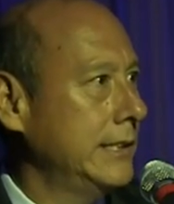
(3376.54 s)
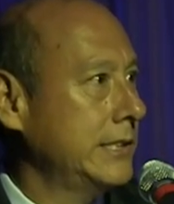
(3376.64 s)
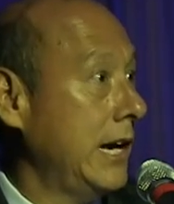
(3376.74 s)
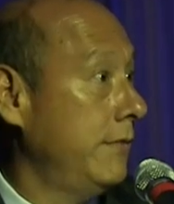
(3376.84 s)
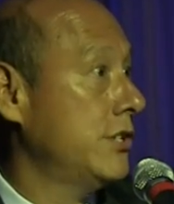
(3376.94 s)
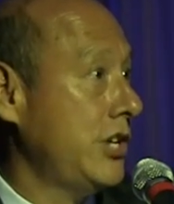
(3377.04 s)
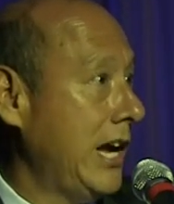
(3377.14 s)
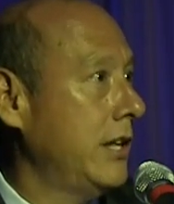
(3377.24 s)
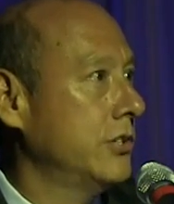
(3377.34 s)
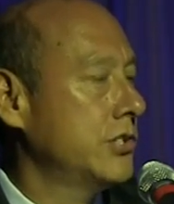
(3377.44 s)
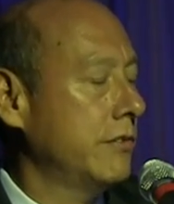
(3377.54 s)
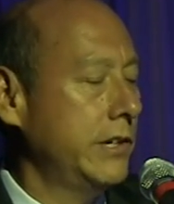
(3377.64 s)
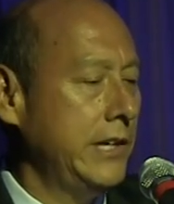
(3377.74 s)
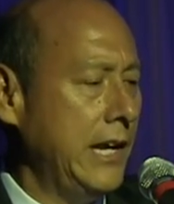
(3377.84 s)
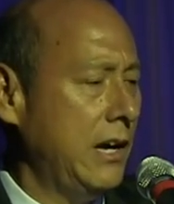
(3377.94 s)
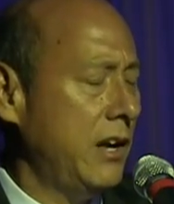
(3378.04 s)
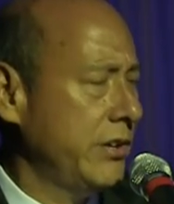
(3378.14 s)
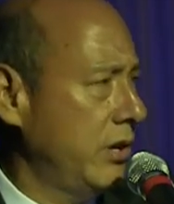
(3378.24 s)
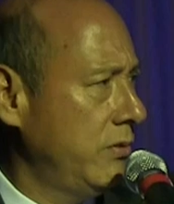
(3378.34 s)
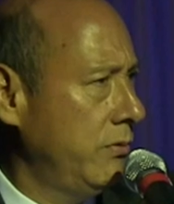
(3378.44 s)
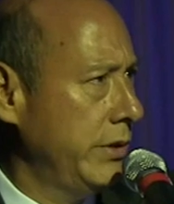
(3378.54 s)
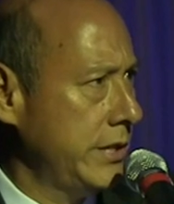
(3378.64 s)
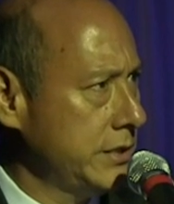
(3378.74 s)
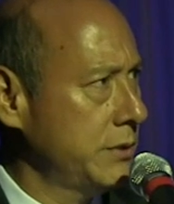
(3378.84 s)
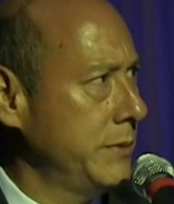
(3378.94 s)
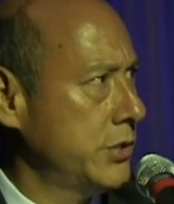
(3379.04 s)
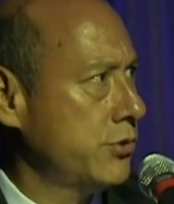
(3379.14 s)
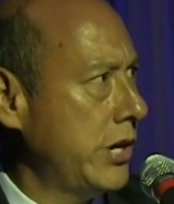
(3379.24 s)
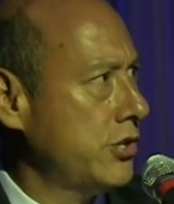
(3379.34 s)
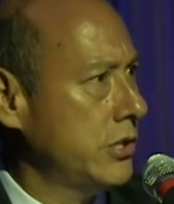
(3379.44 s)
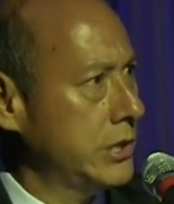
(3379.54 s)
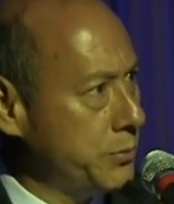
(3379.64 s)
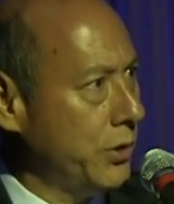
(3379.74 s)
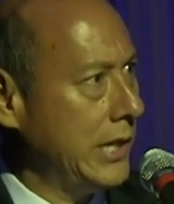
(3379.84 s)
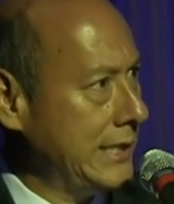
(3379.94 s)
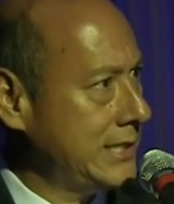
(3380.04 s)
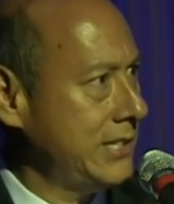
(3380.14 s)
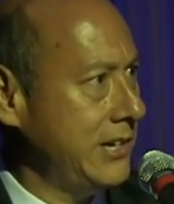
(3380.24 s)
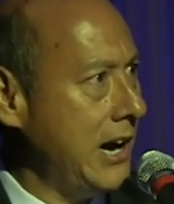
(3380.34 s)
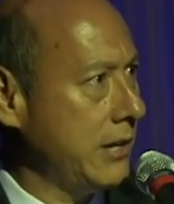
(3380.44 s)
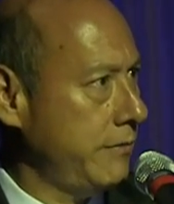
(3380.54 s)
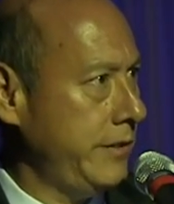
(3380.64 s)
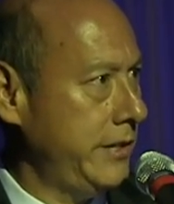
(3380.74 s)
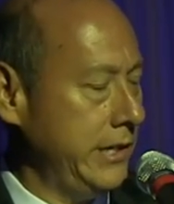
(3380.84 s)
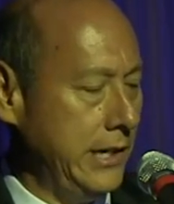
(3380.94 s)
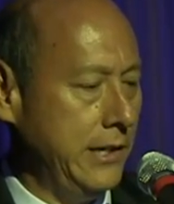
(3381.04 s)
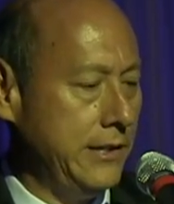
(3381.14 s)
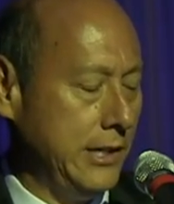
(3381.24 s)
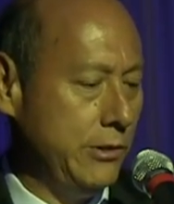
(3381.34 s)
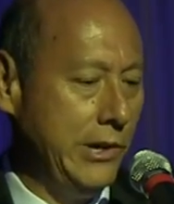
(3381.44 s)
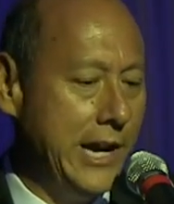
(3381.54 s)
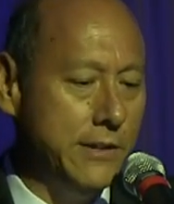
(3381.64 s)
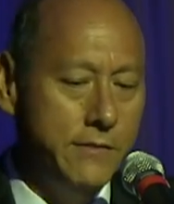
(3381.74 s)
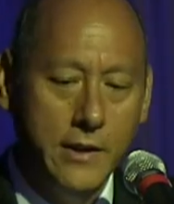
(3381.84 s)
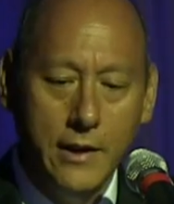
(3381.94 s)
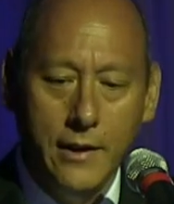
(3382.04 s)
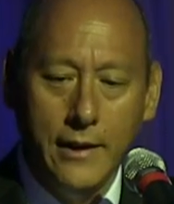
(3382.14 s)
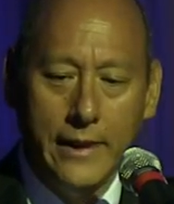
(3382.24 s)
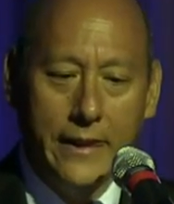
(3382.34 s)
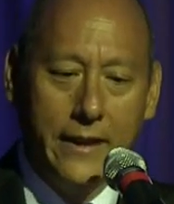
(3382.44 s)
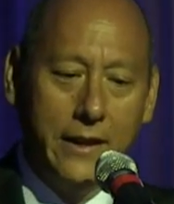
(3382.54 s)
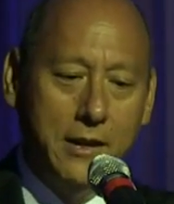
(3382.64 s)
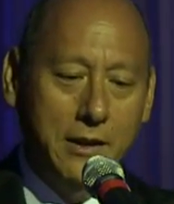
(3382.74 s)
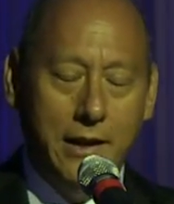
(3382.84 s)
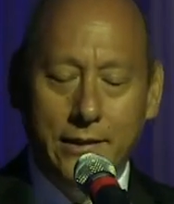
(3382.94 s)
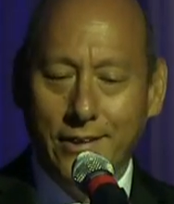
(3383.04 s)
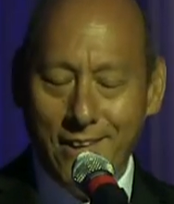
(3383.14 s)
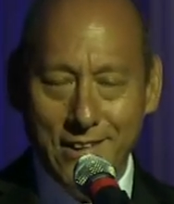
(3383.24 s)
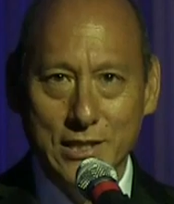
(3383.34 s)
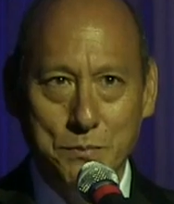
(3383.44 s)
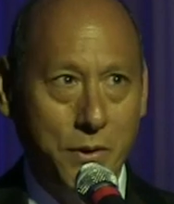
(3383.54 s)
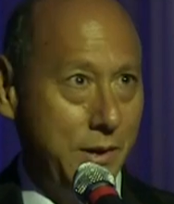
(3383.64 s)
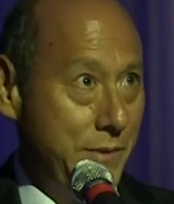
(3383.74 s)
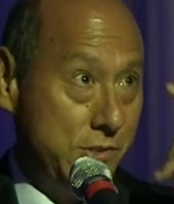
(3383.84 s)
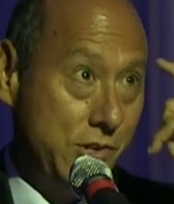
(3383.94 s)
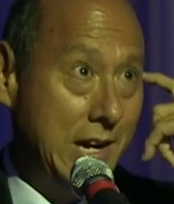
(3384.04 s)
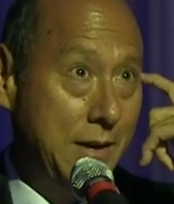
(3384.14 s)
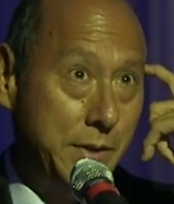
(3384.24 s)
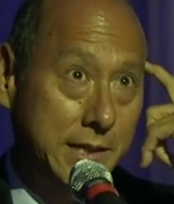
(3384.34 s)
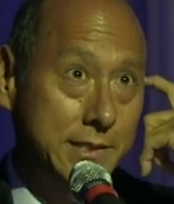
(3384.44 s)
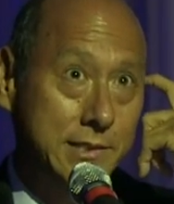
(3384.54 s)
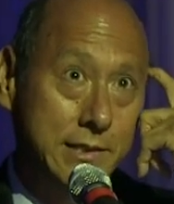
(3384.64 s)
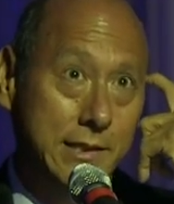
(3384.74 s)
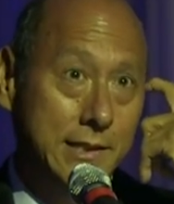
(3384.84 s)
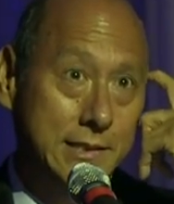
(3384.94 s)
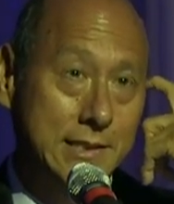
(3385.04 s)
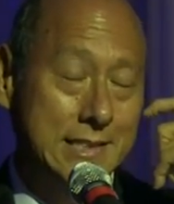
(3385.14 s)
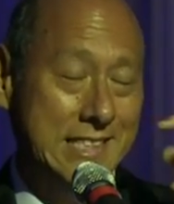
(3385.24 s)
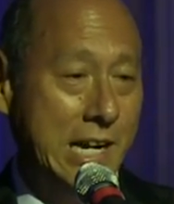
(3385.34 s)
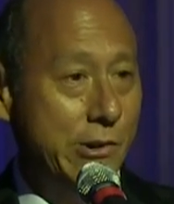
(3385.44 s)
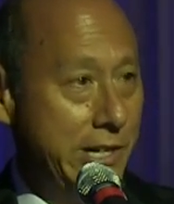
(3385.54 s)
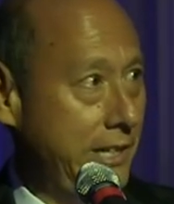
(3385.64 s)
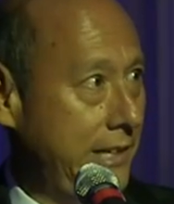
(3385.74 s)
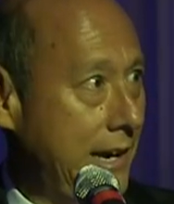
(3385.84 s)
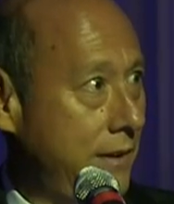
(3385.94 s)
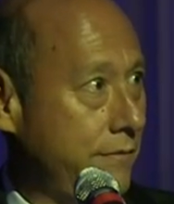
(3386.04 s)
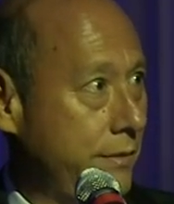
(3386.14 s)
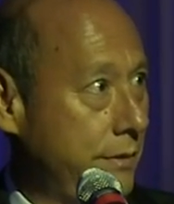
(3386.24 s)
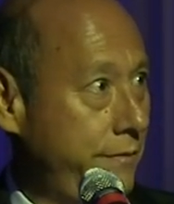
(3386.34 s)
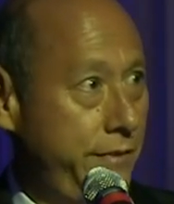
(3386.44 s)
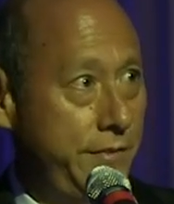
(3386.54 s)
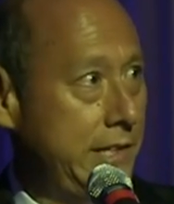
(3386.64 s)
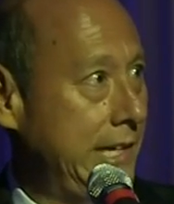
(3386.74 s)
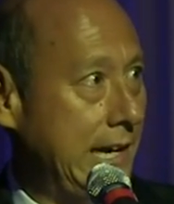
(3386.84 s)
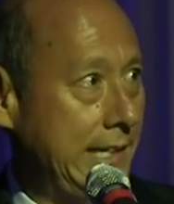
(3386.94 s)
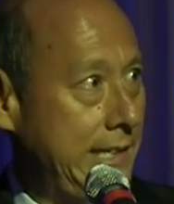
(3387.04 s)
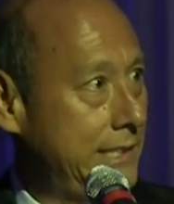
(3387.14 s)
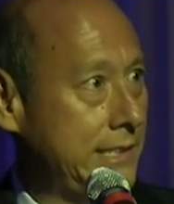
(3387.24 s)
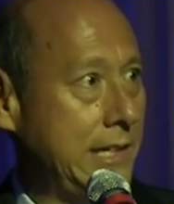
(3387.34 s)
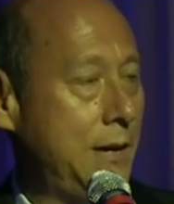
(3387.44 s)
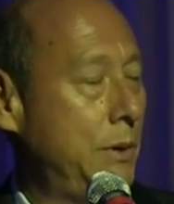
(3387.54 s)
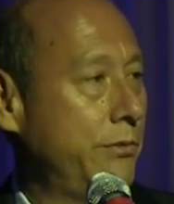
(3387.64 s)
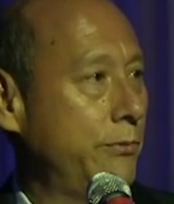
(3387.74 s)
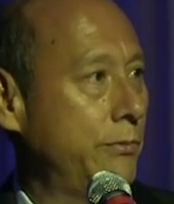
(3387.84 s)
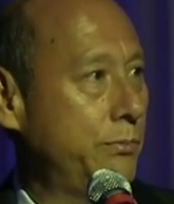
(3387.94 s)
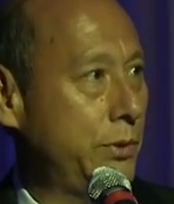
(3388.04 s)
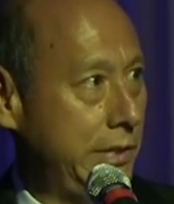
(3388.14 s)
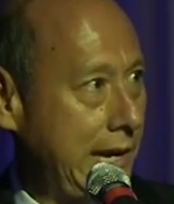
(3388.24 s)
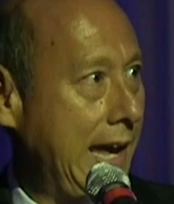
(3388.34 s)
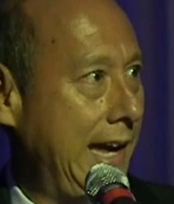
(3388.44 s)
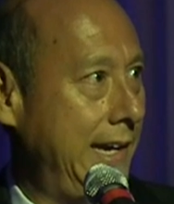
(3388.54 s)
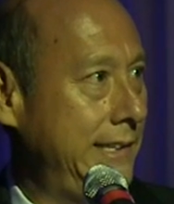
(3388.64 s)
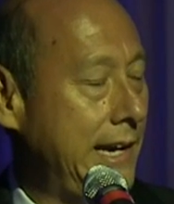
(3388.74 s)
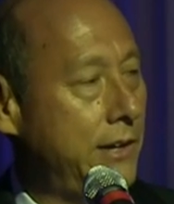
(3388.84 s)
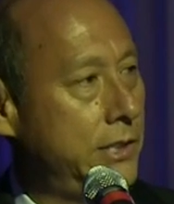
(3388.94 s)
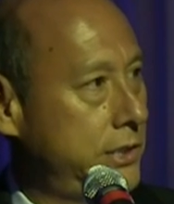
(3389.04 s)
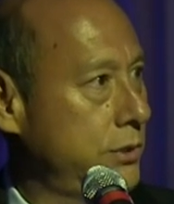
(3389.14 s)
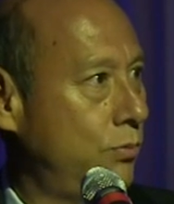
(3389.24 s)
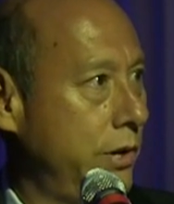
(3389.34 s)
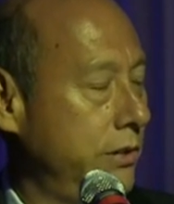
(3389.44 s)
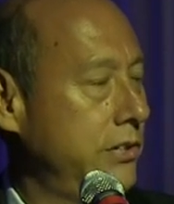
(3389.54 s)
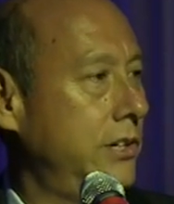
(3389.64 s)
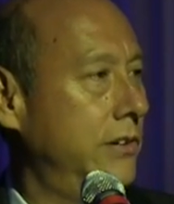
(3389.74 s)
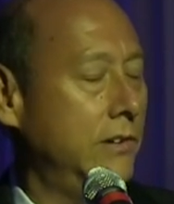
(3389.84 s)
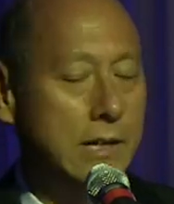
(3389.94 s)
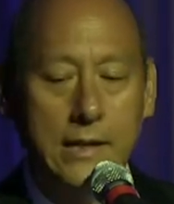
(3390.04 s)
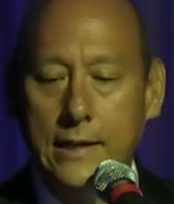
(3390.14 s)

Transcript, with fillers: it's kind of a challenge every day, although with this administration, it's more like stenography than anything creative the hardest part of my job is is narrowing it down from the 15 ideas I come up per day down to just one or two.